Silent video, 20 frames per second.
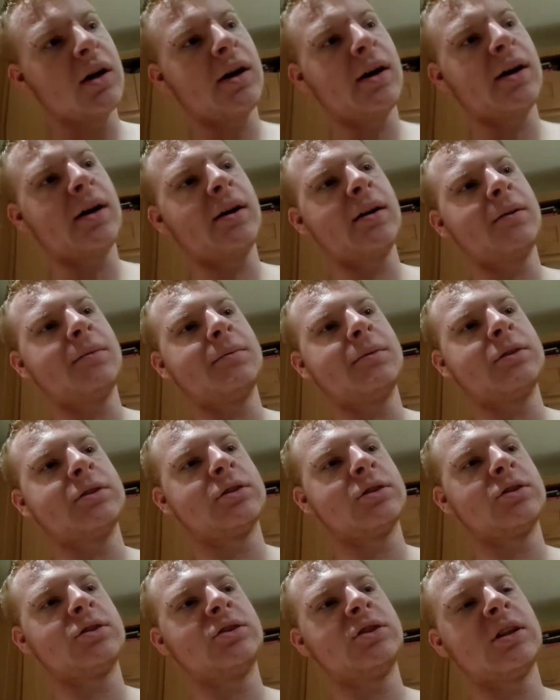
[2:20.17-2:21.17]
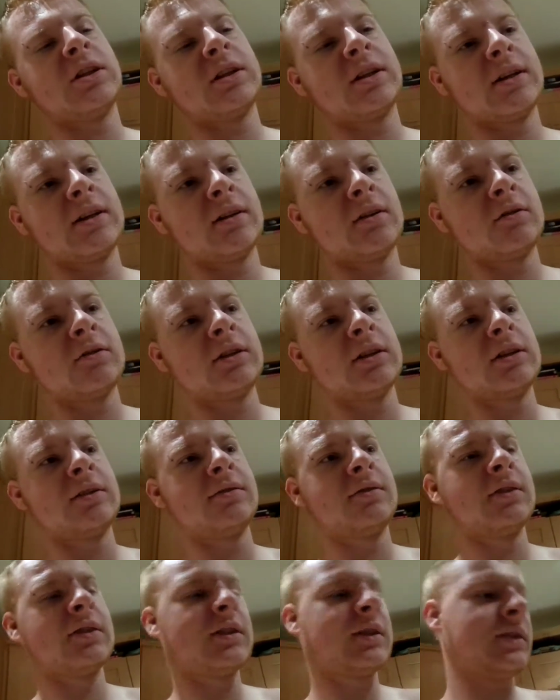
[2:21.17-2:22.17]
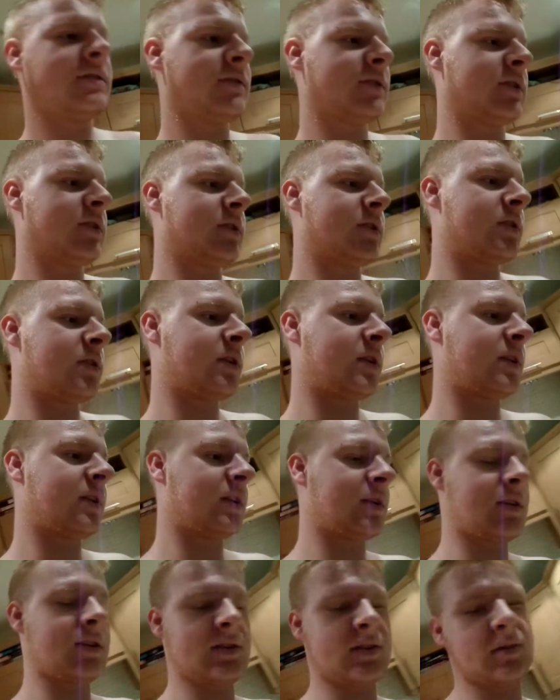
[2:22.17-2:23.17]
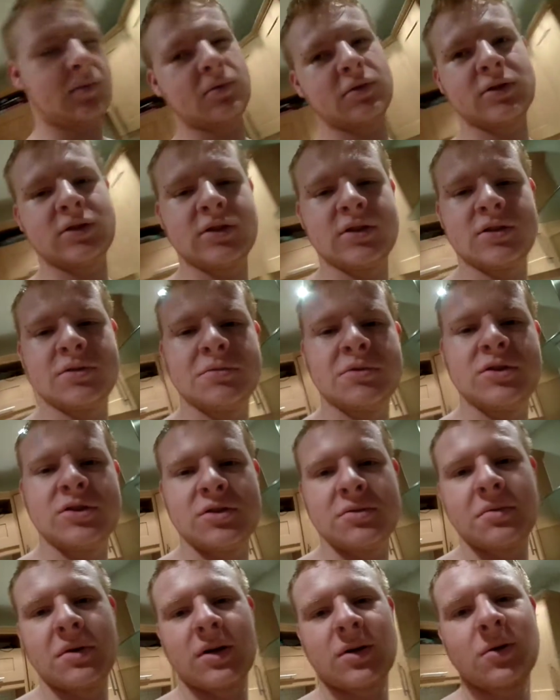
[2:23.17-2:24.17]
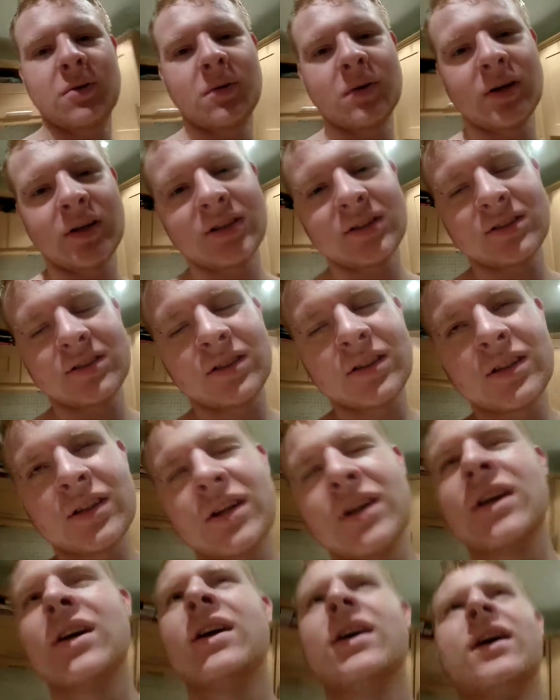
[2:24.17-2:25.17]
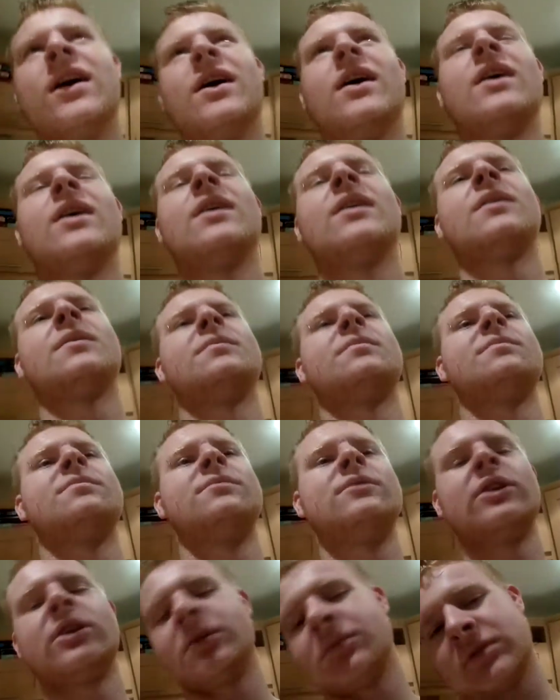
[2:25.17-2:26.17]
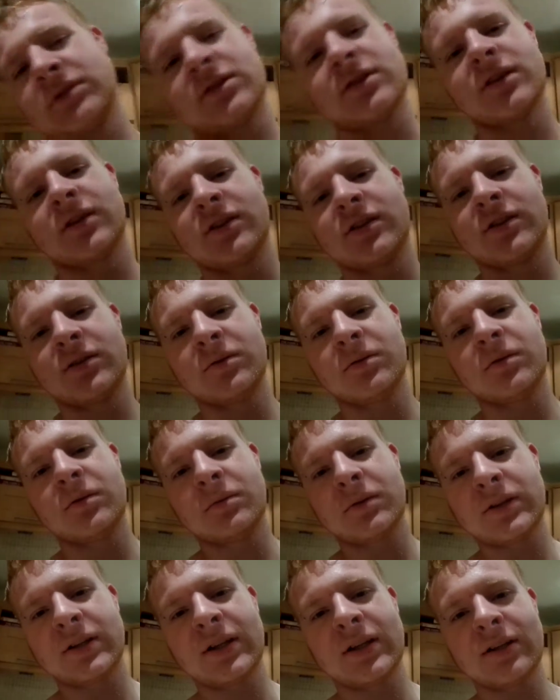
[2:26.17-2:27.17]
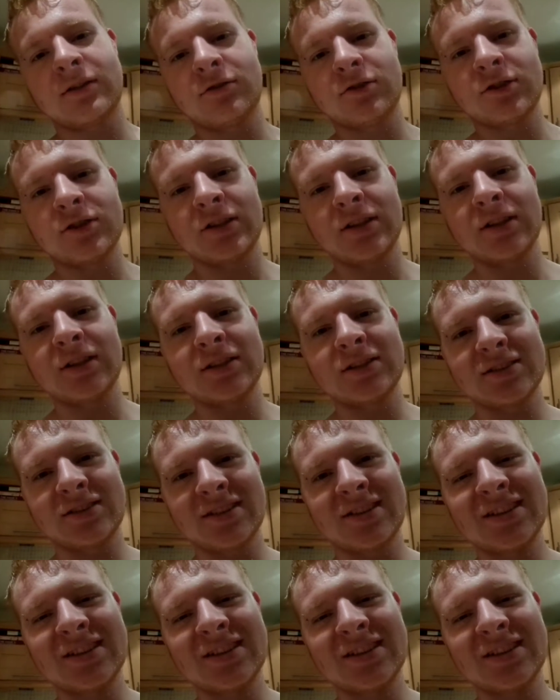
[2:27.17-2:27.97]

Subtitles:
and just chilling out really for the evening. And then I ended up watching some YouTube, like always. You know, it's like, you know what my daily routine is.